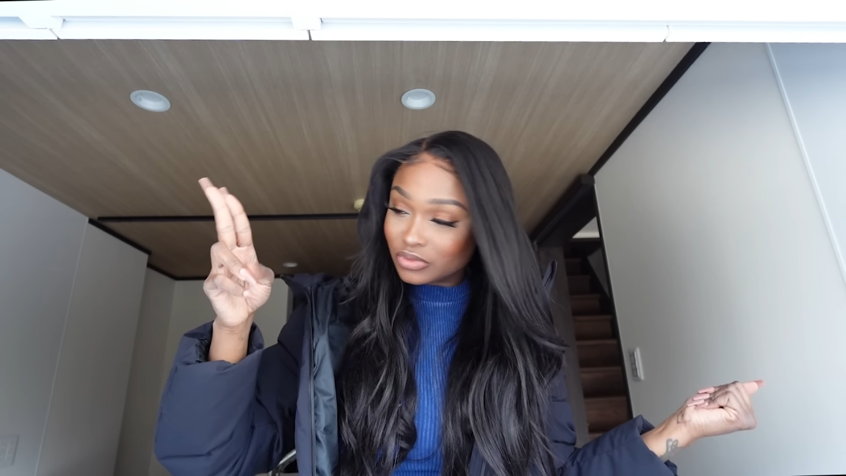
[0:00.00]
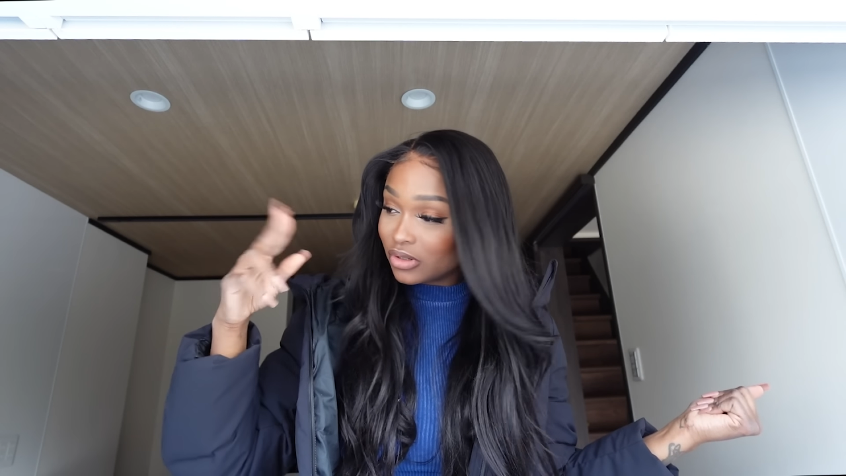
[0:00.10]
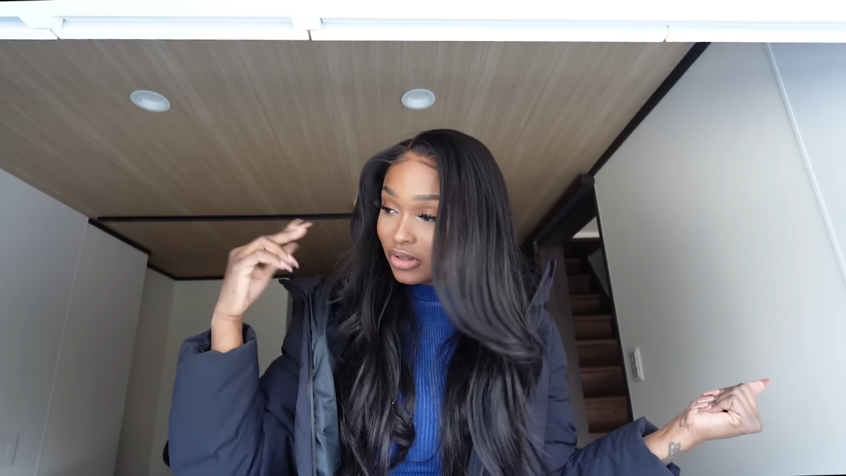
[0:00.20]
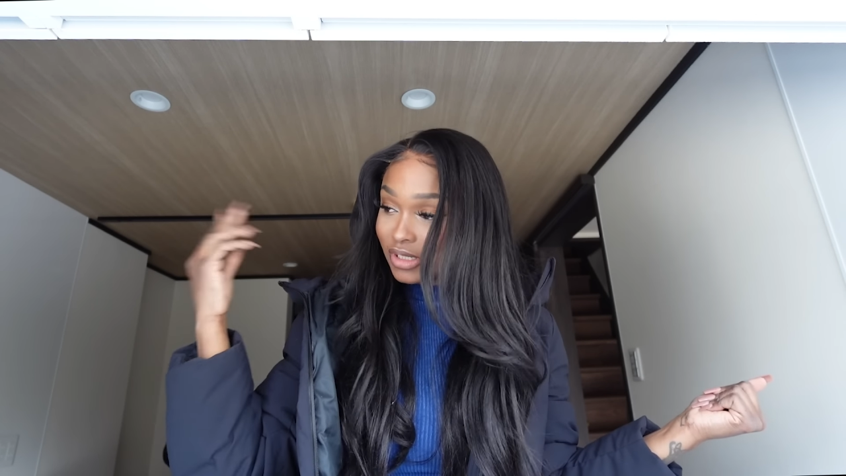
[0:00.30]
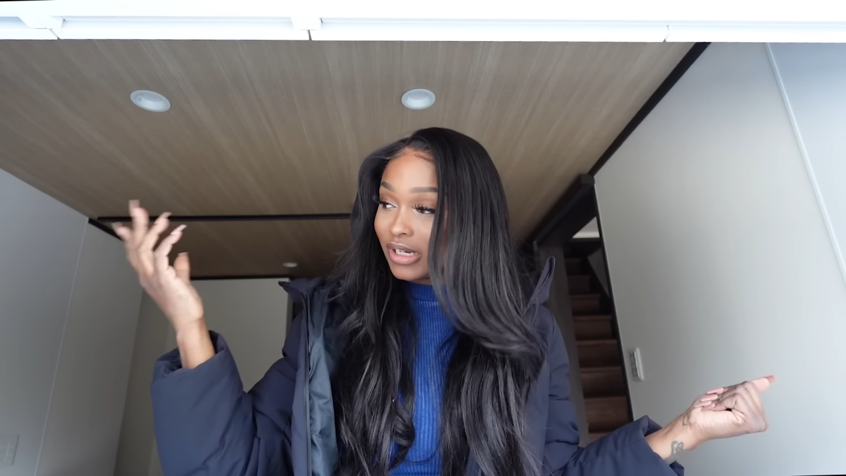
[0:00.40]

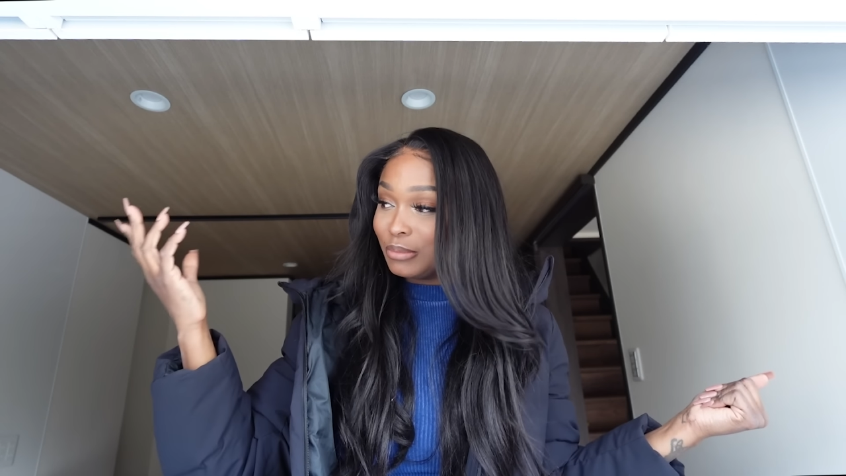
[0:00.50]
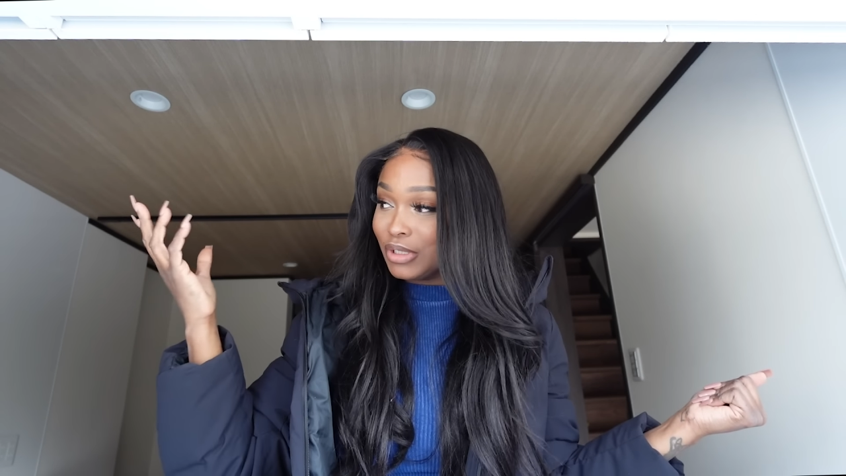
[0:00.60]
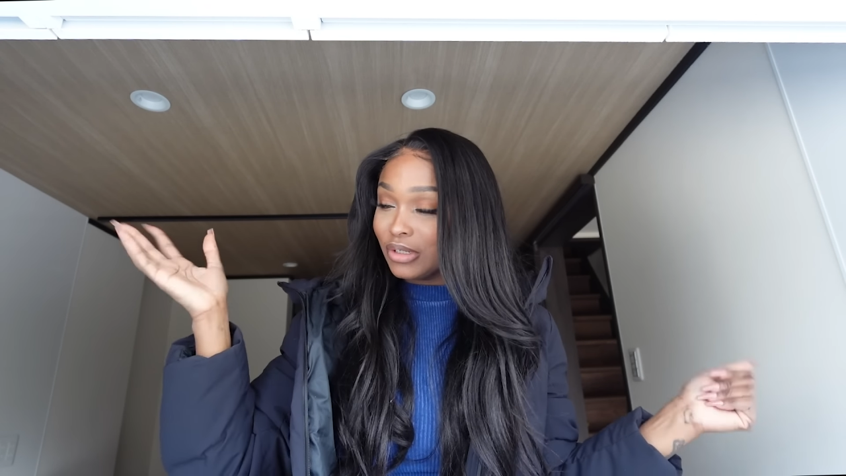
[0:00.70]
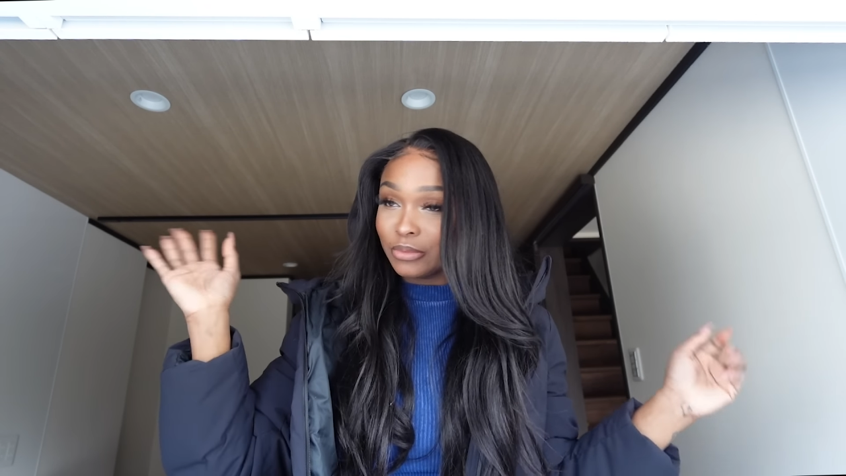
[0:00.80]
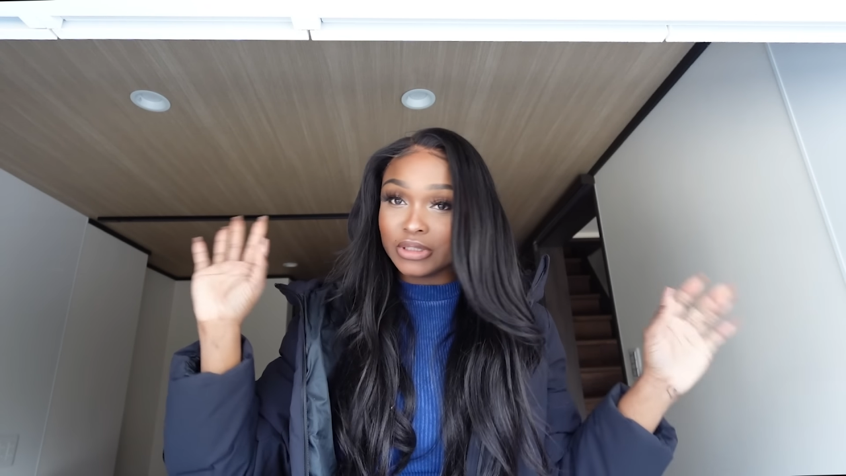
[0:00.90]
They're all gonna come
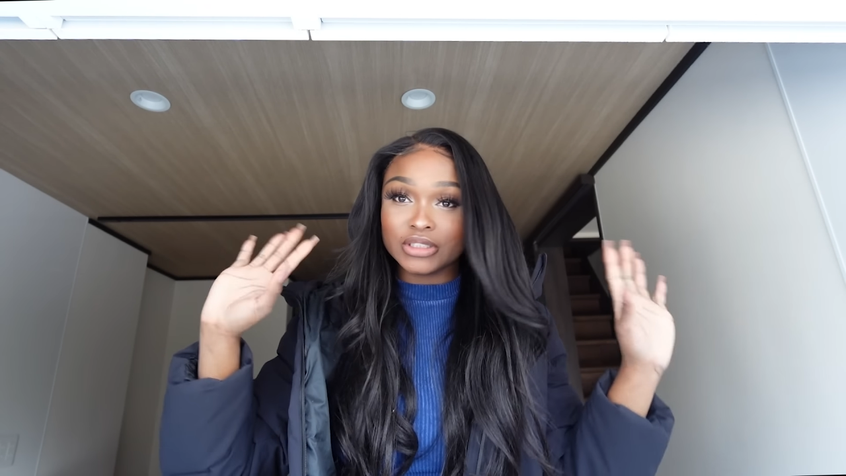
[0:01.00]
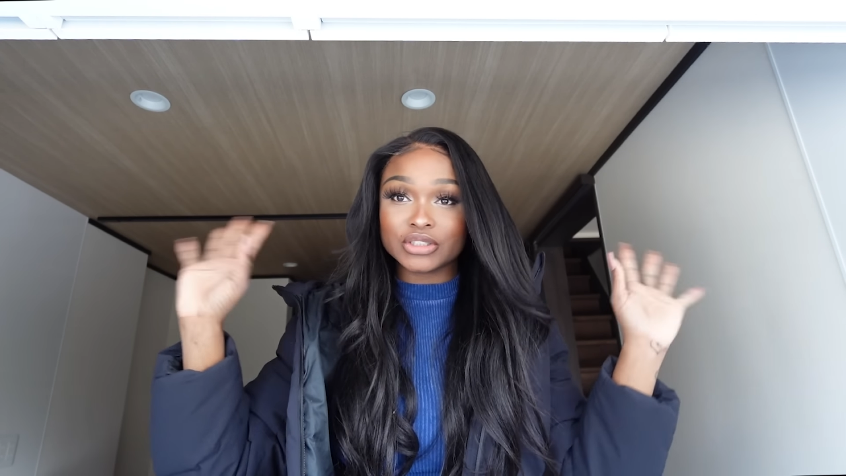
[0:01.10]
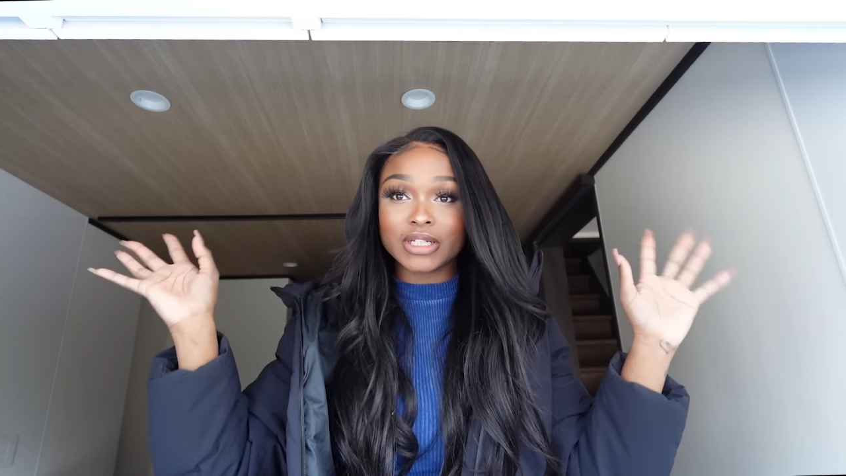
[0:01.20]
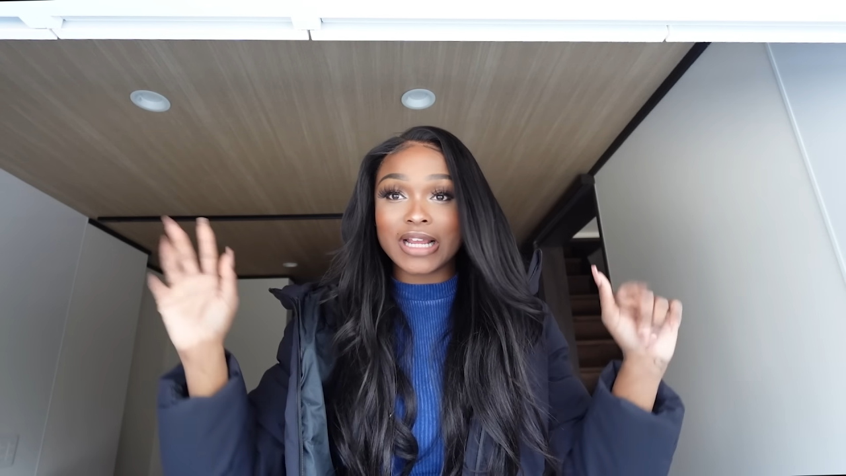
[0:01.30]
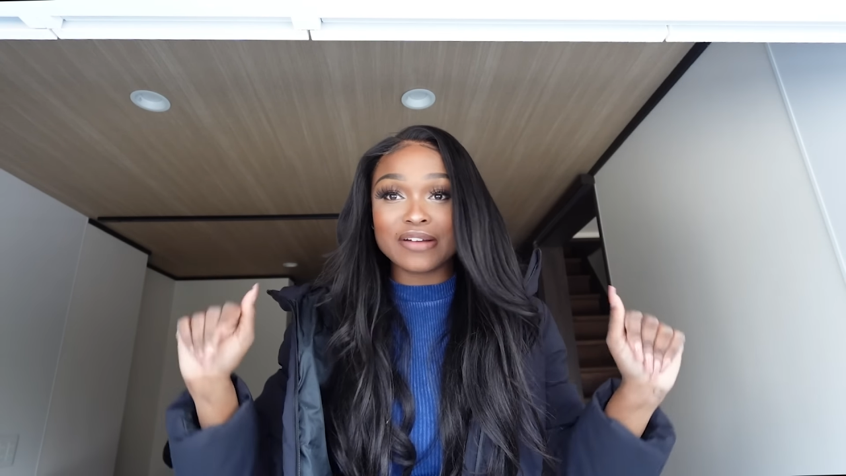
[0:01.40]
here and we're gonna
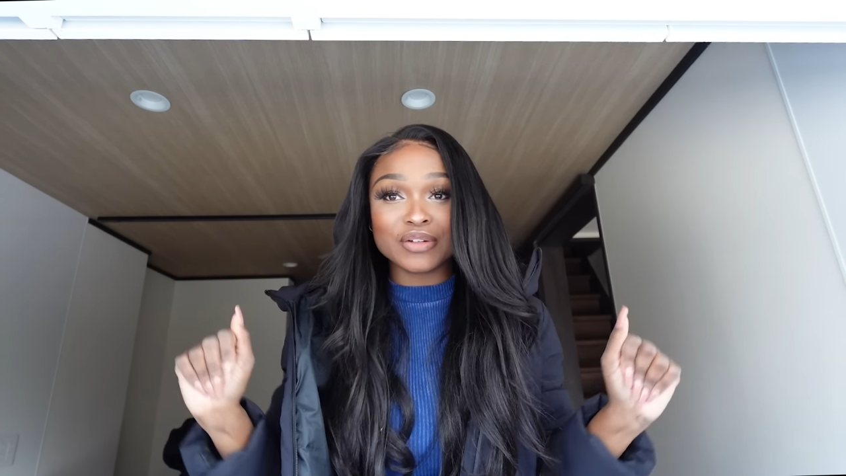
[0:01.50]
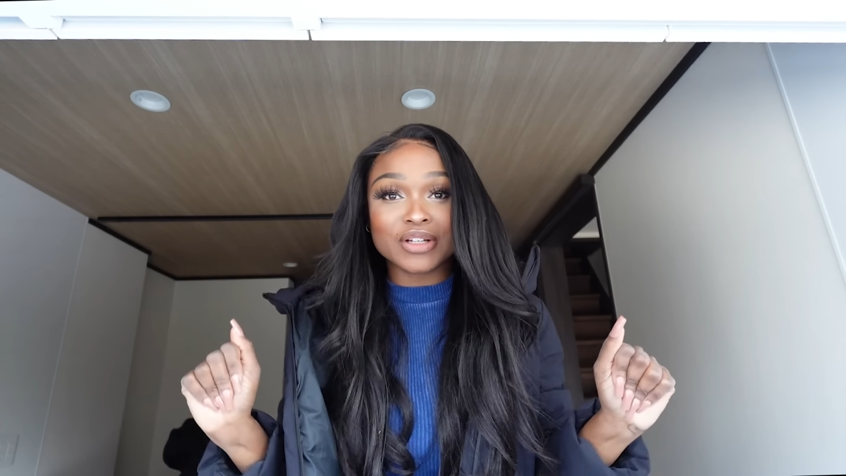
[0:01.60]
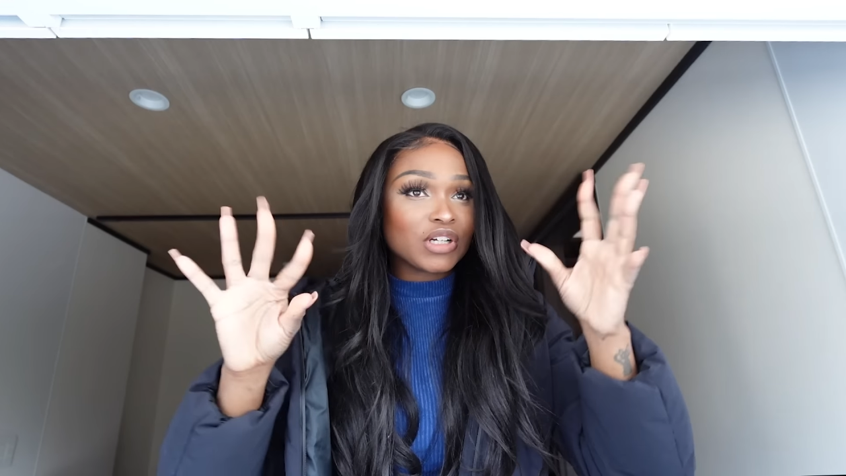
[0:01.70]
just like have a